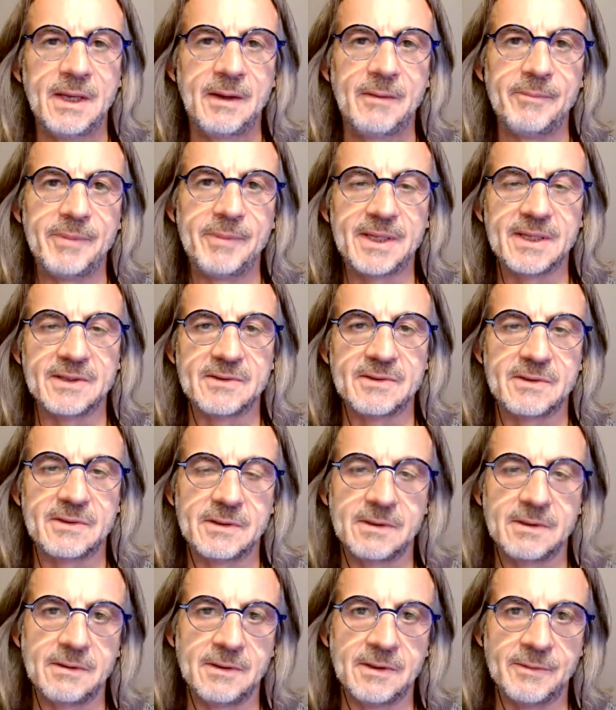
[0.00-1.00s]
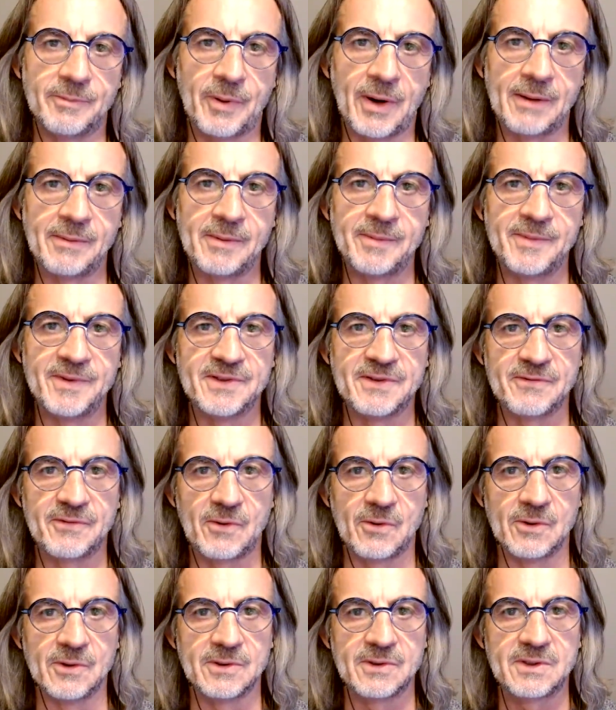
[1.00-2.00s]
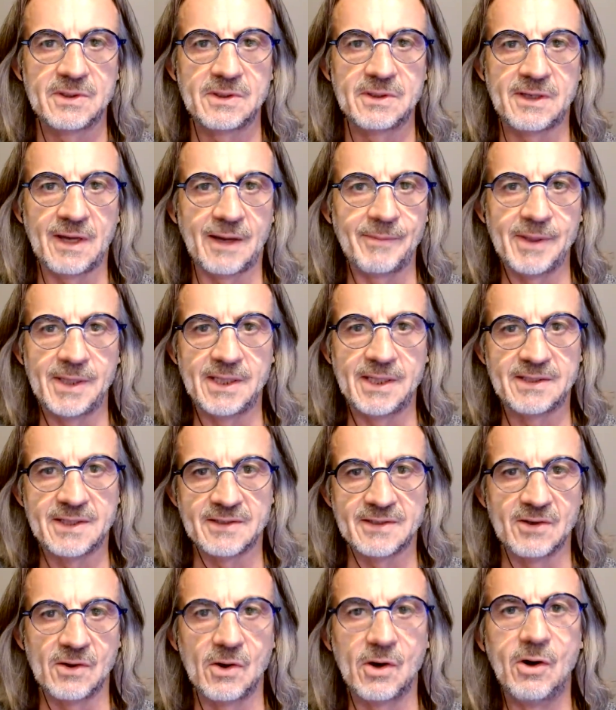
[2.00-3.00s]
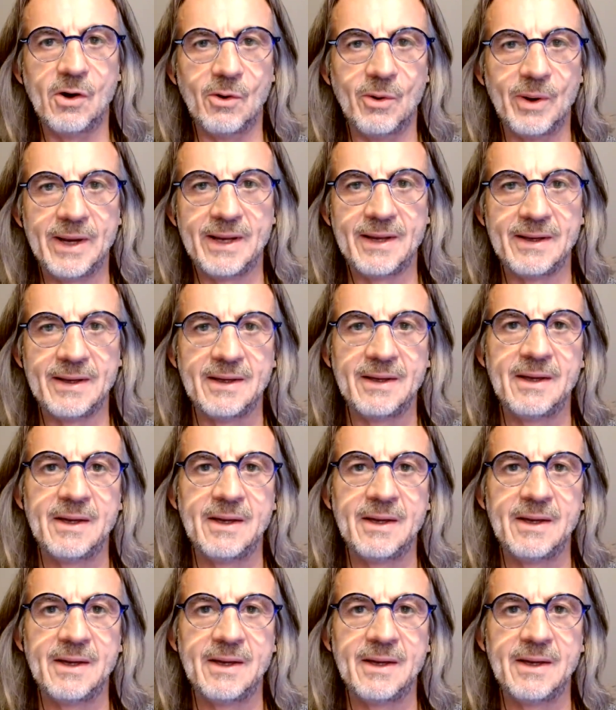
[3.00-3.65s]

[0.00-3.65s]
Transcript: because the problem is, of course, diabetes doesn't go away.